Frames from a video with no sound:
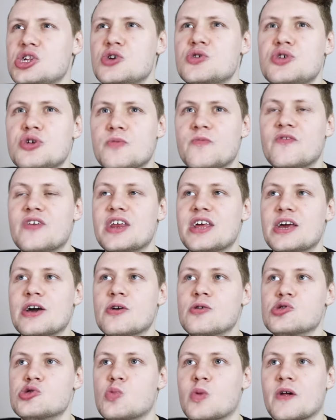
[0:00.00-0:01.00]
YouTube
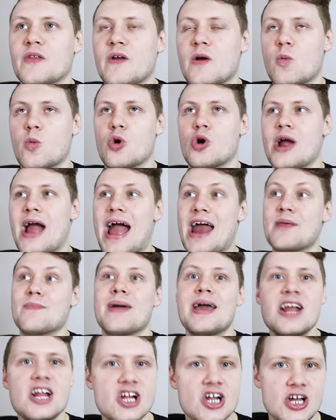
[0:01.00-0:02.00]
videos where there were
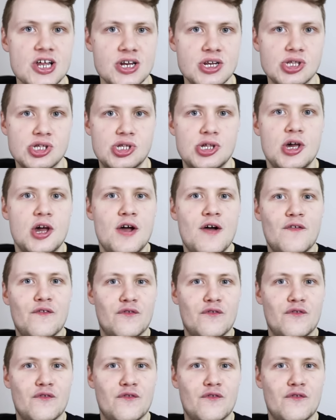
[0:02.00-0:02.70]
animations